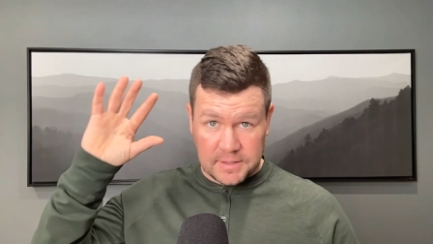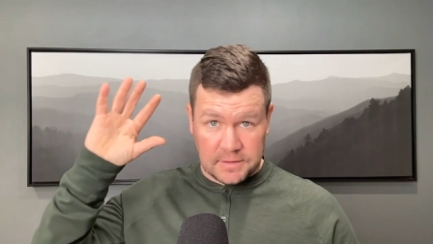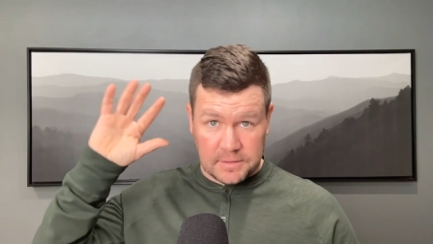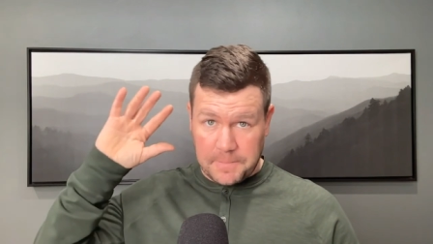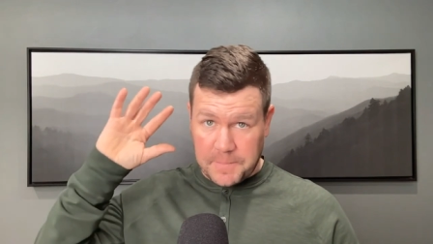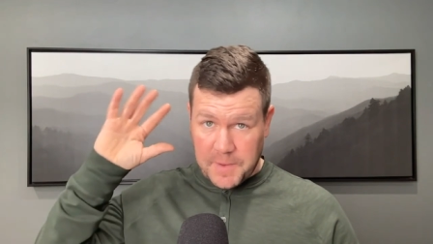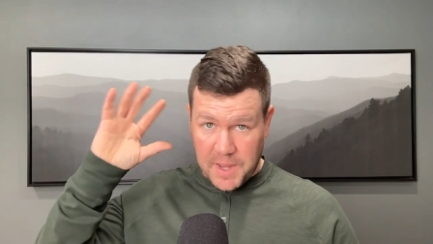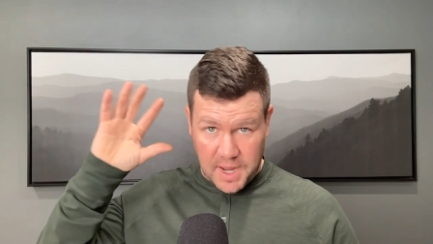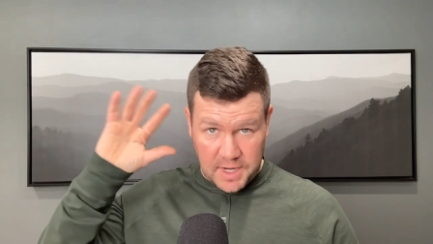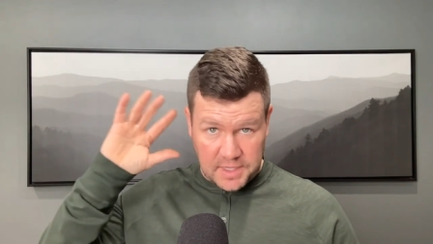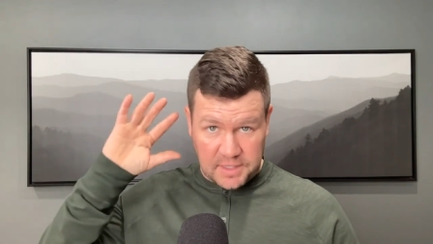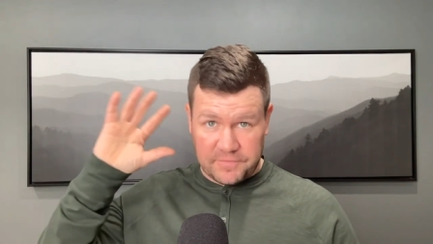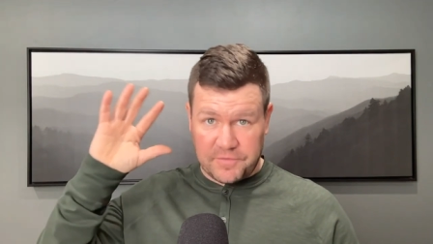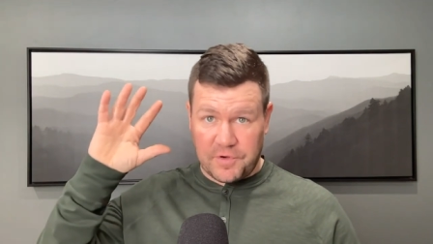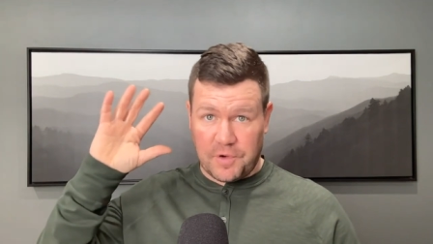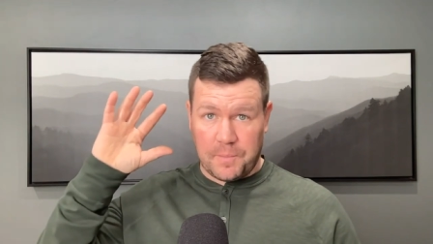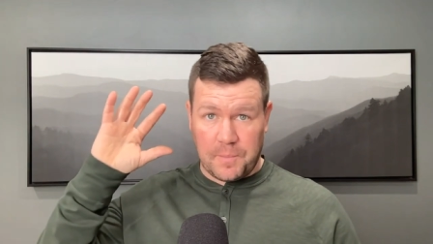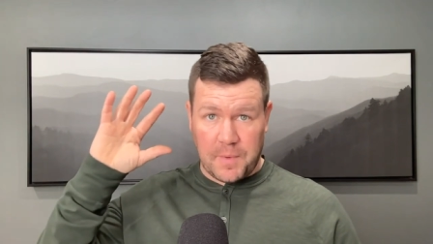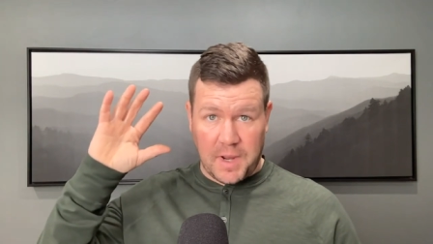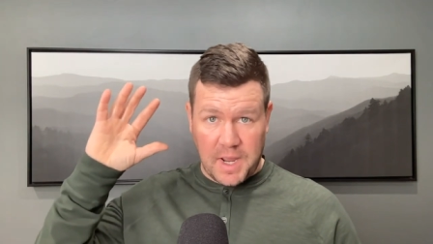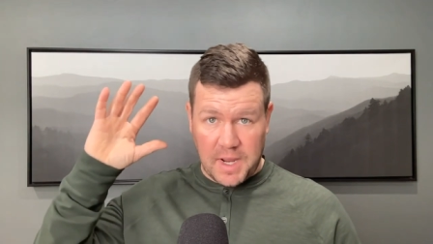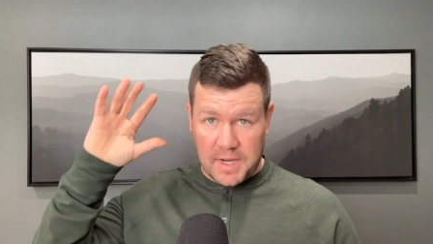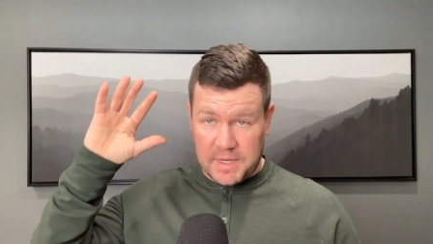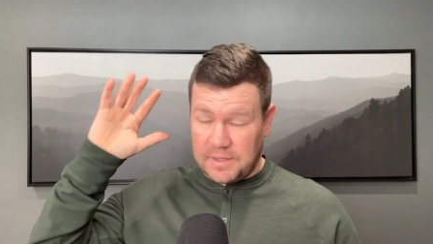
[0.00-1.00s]
in the back of your
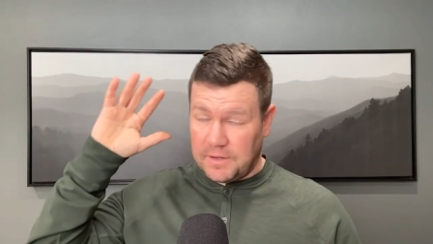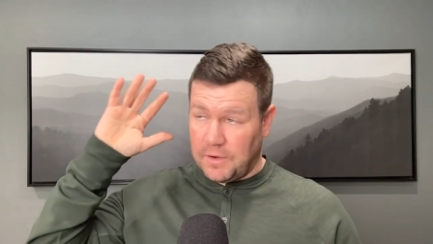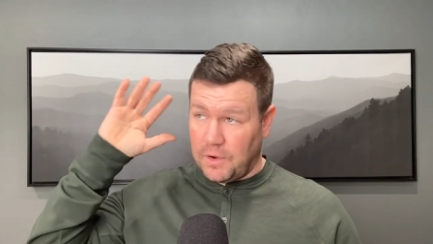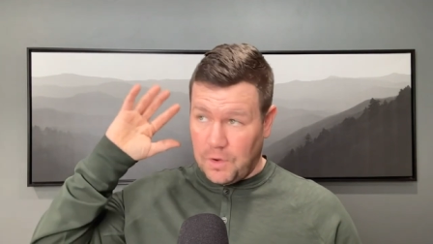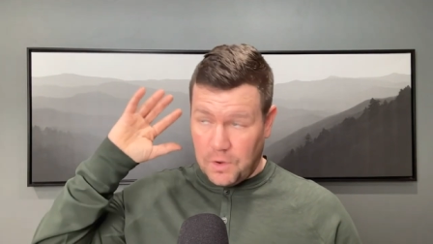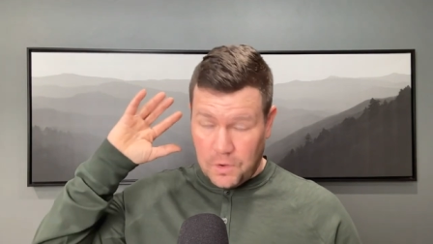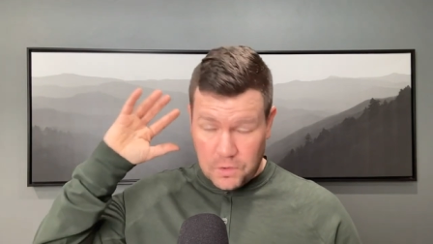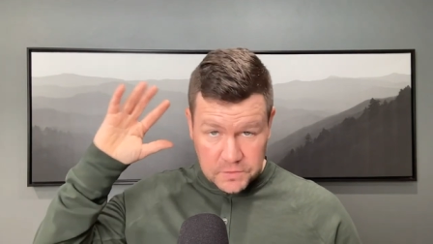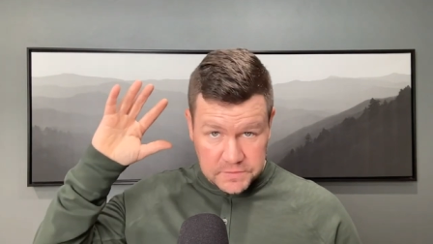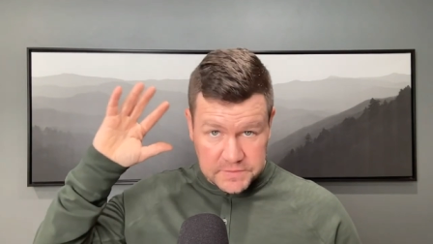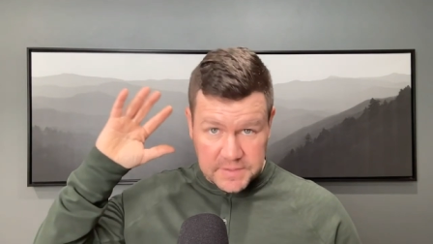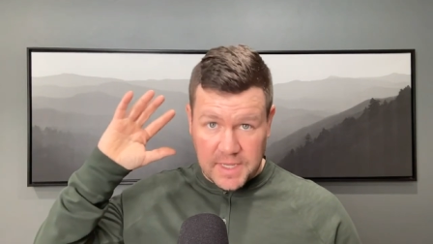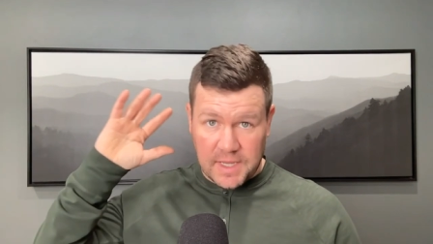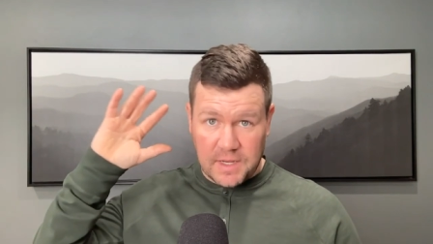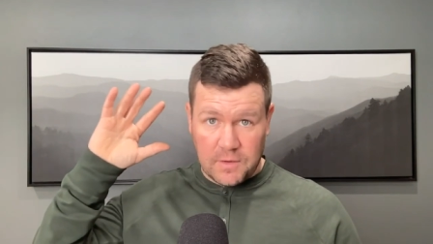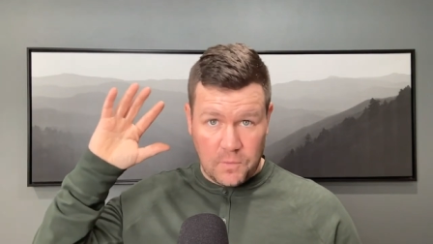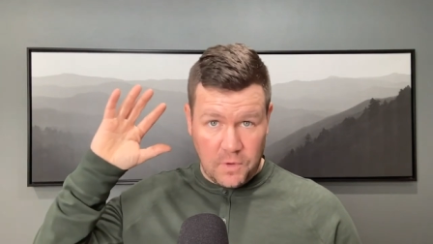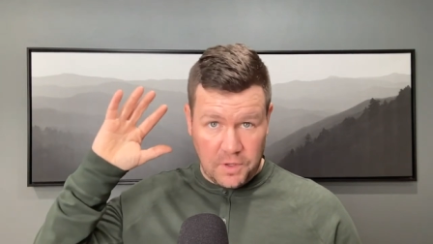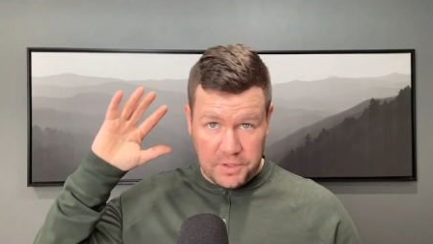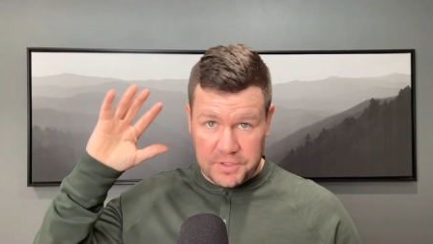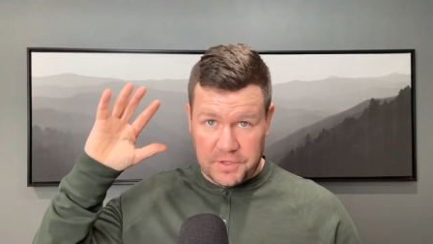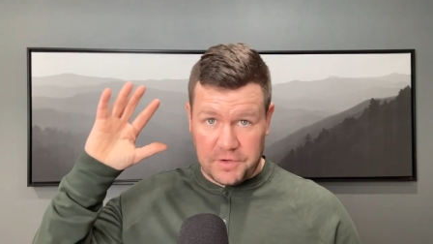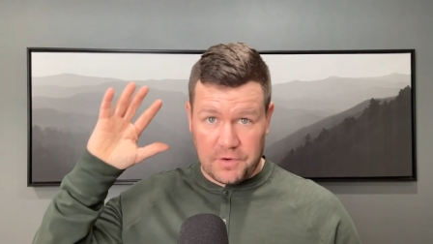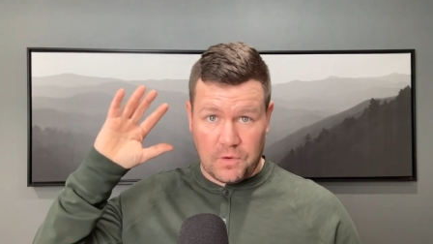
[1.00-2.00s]
mind all day
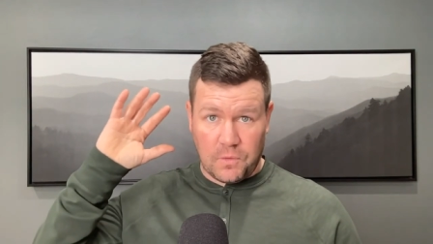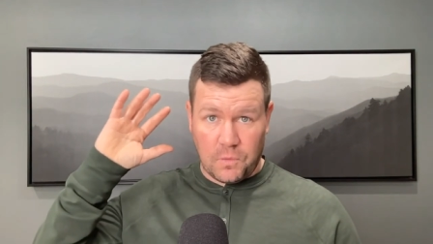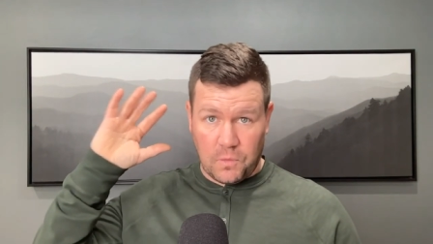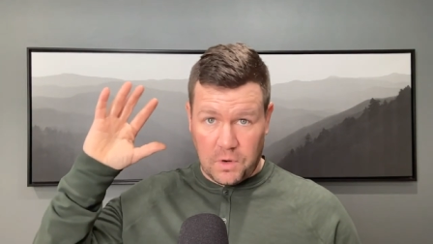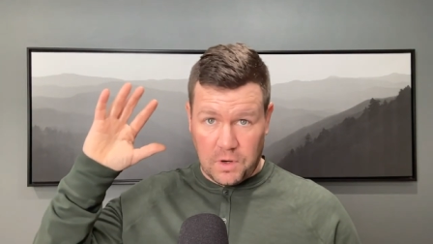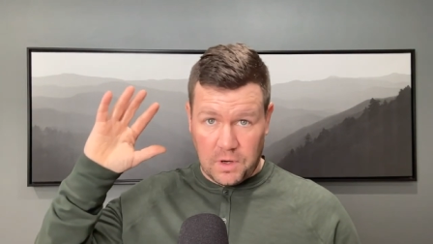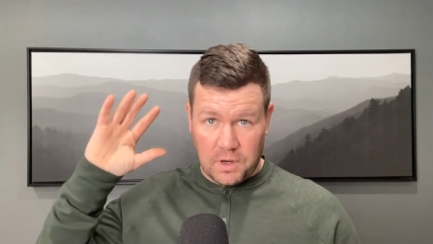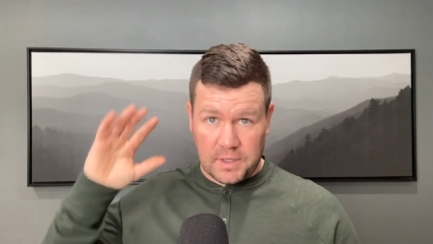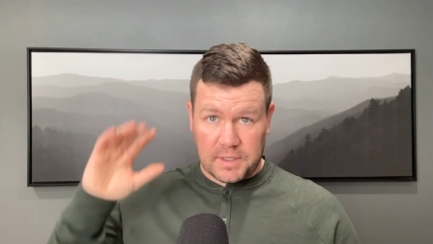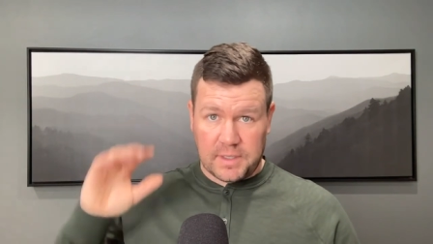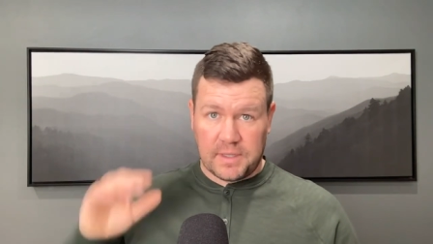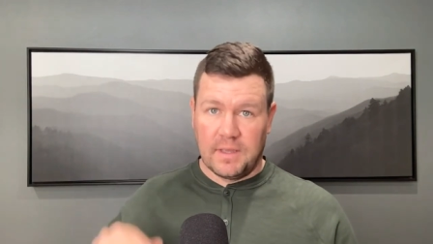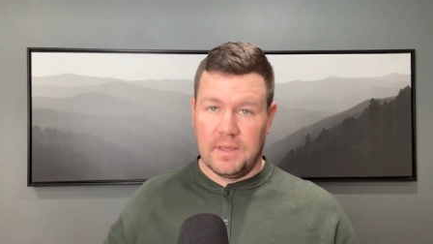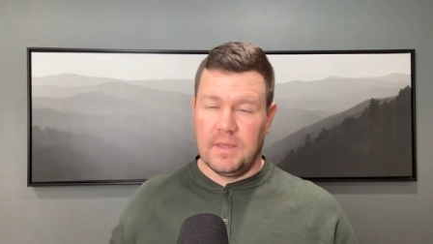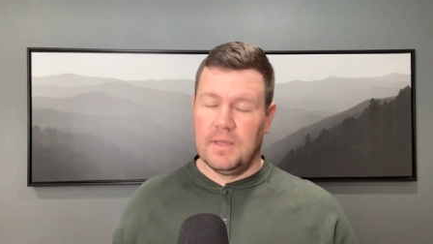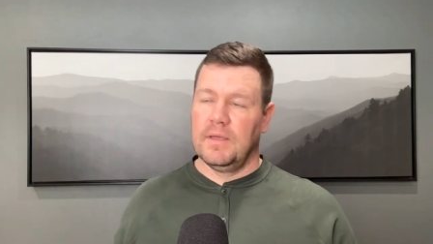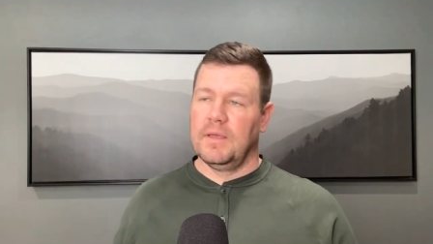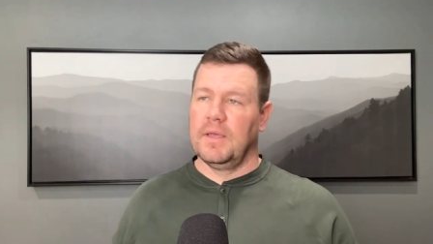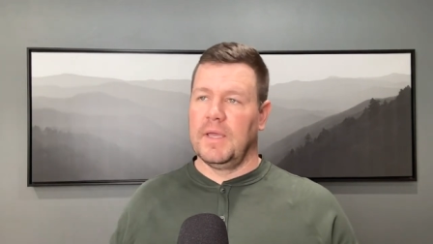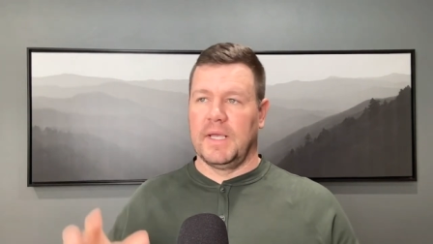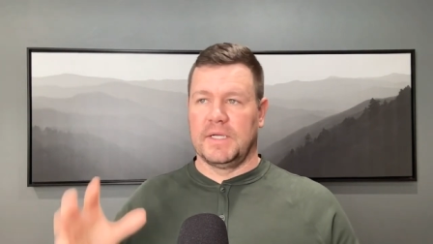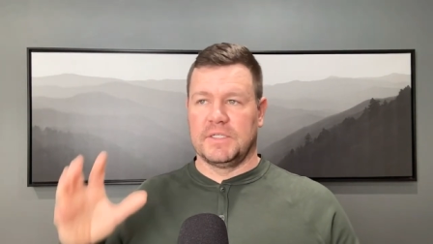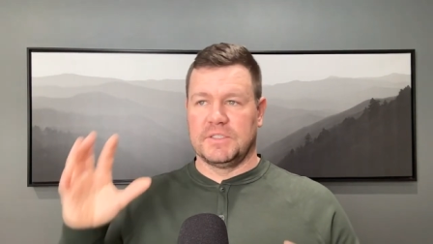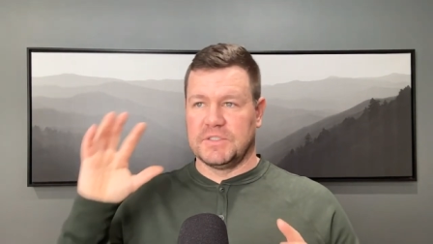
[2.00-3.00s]
while you're at work
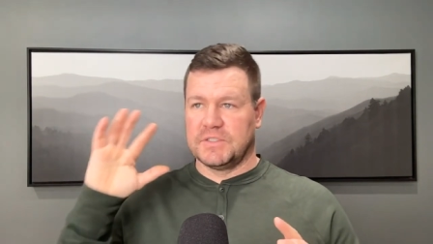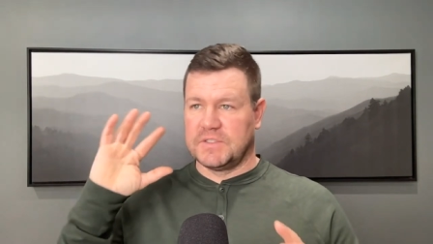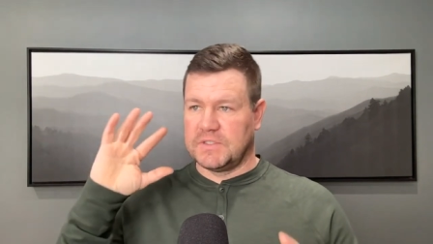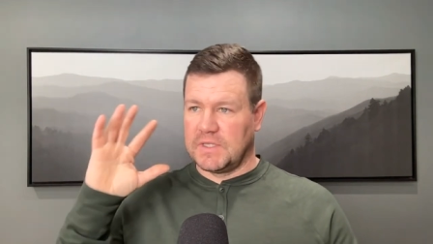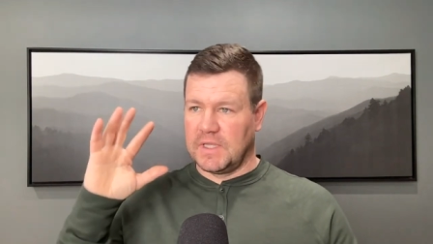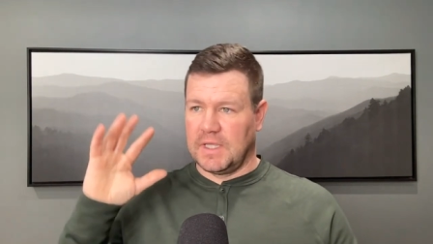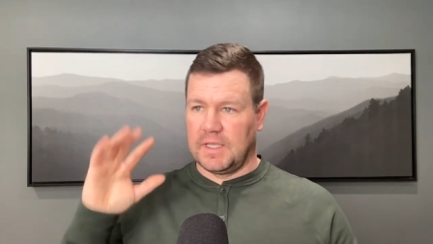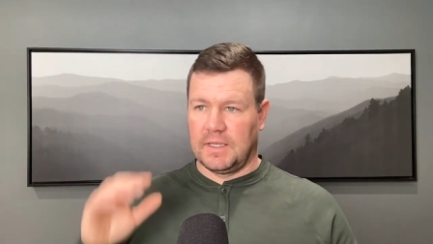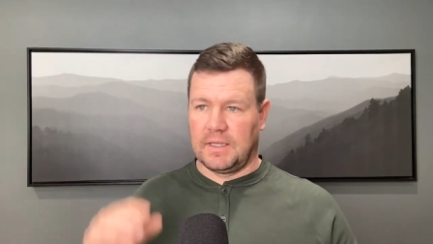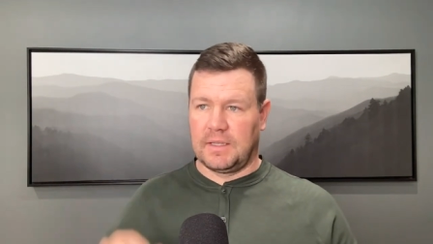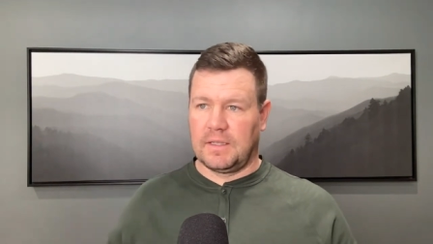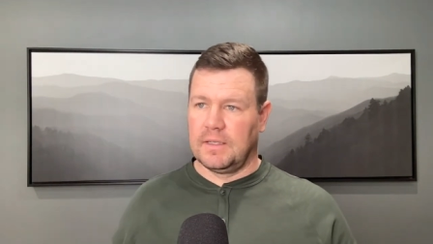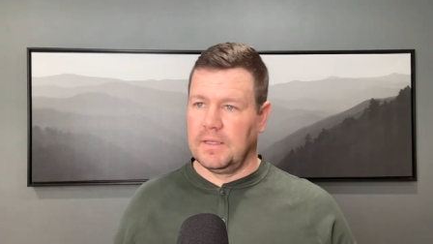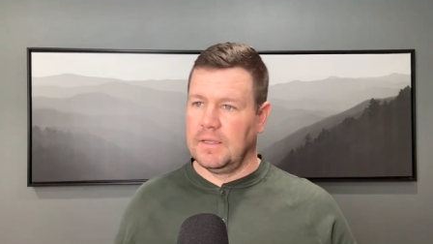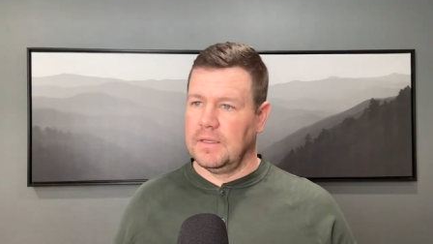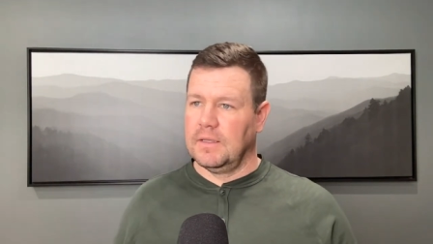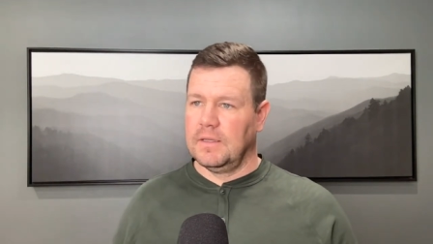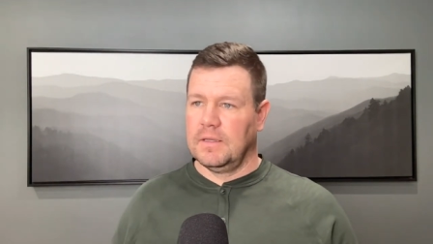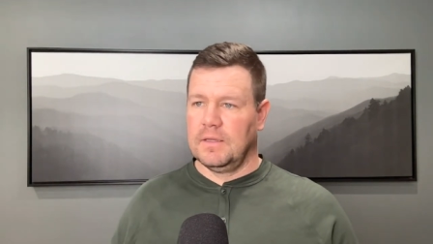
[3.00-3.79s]
and just think,